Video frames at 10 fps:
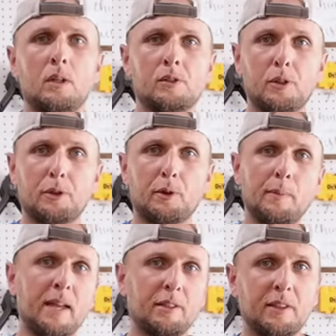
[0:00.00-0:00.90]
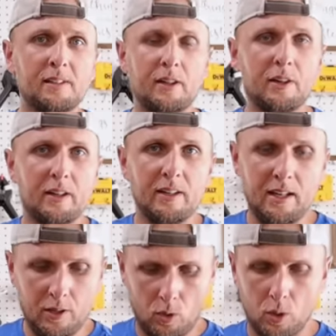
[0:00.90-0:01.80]
So the three main things that you're gonna
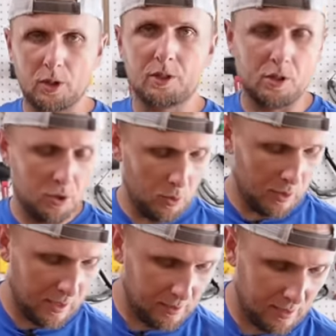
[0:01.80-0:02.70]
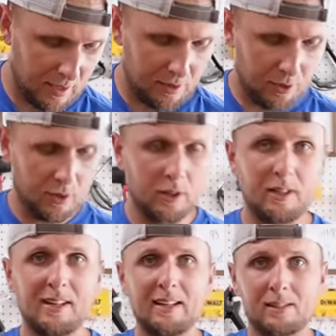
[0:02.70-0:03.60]
need in order to do this is you're
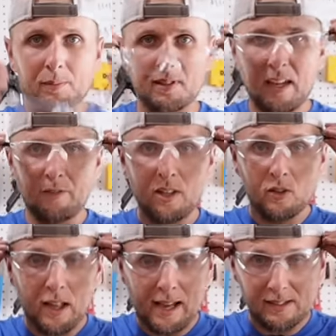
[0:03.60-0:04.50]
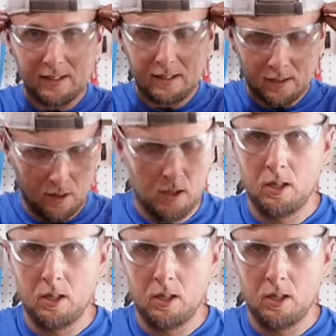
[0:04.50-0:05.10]
gonna need some safety glasses,